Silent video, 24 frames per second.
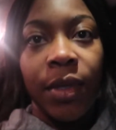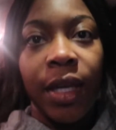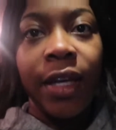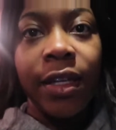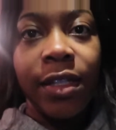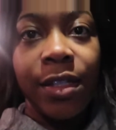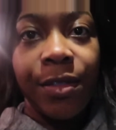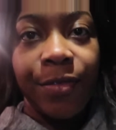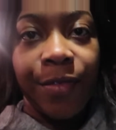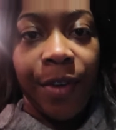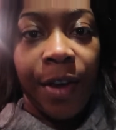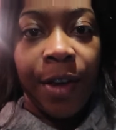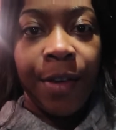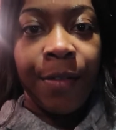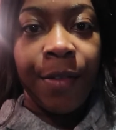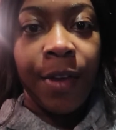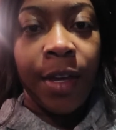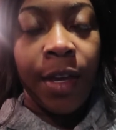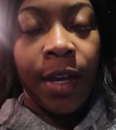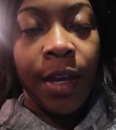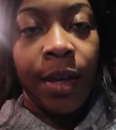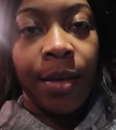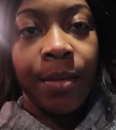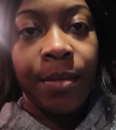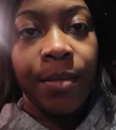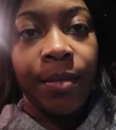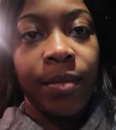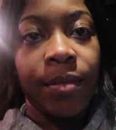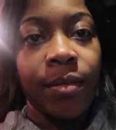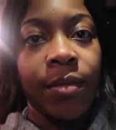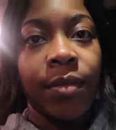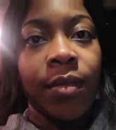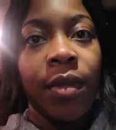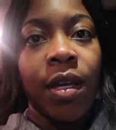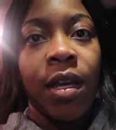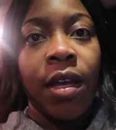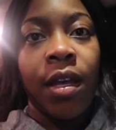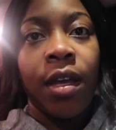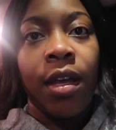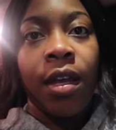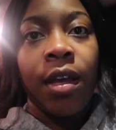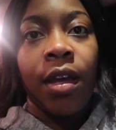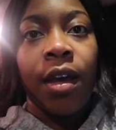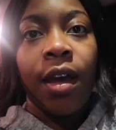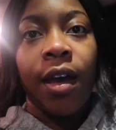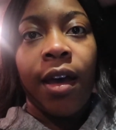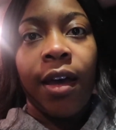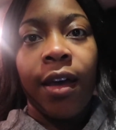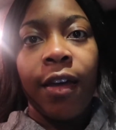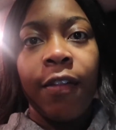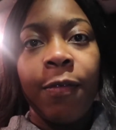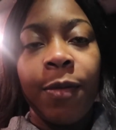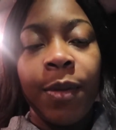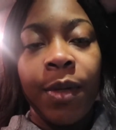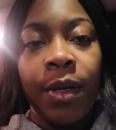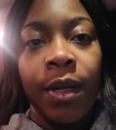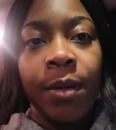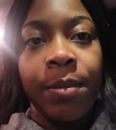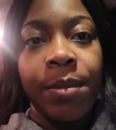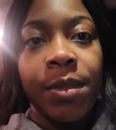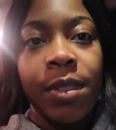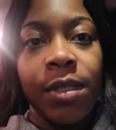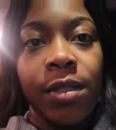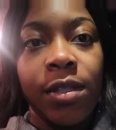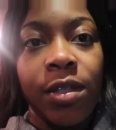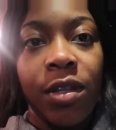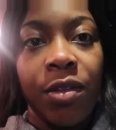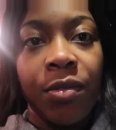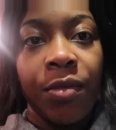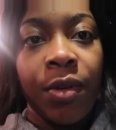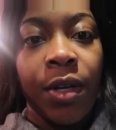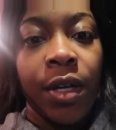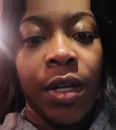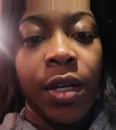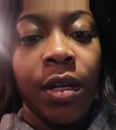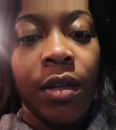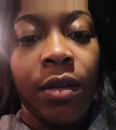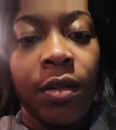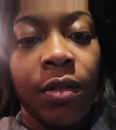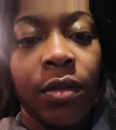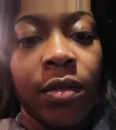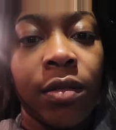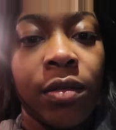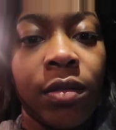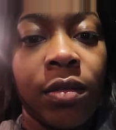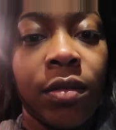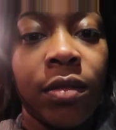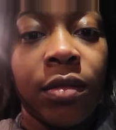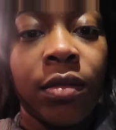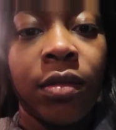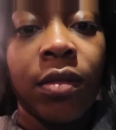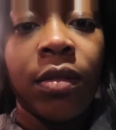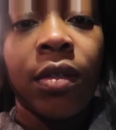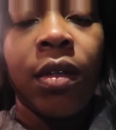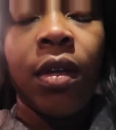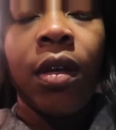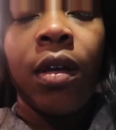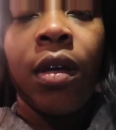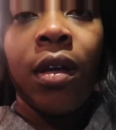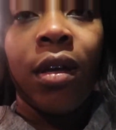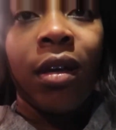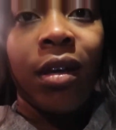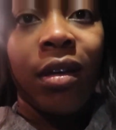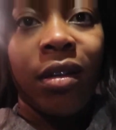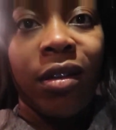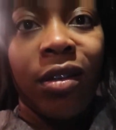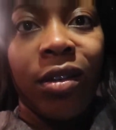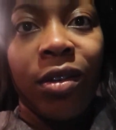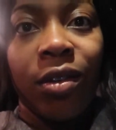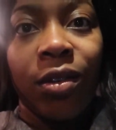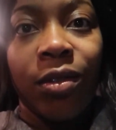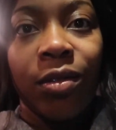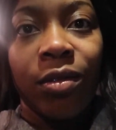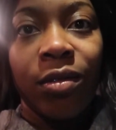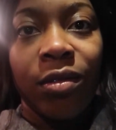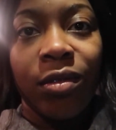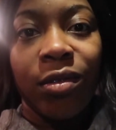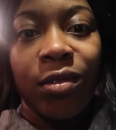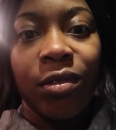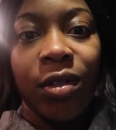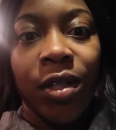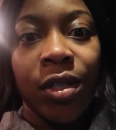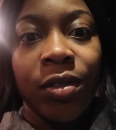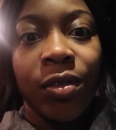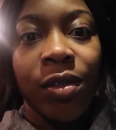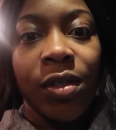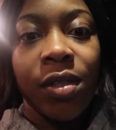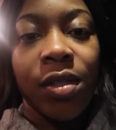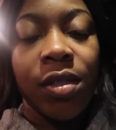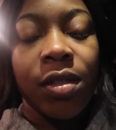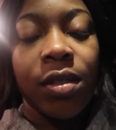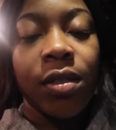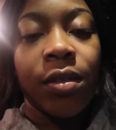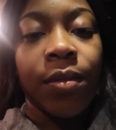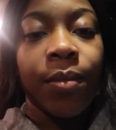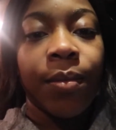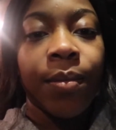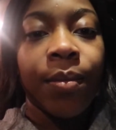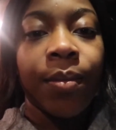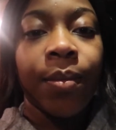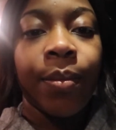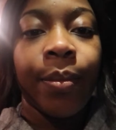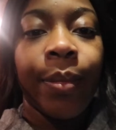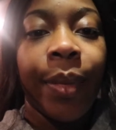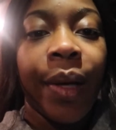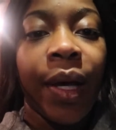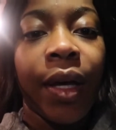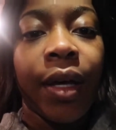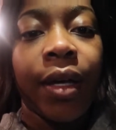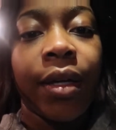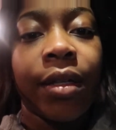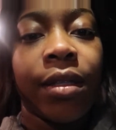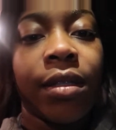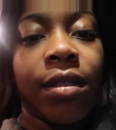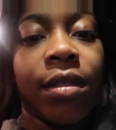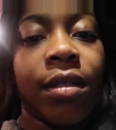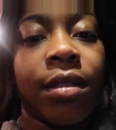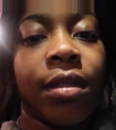It's 5 a.m. I have been up since 3. I know, gross. But